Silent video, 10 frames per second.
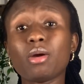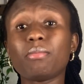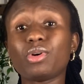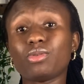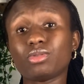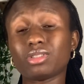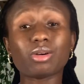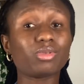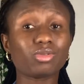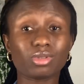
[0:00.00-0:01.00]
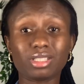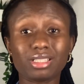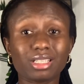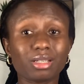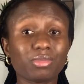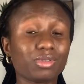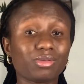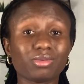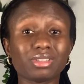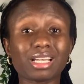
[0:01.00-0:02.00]
But that was what they said,
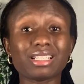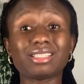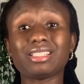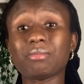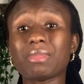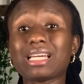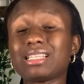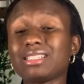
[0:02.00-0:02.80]
but that the marking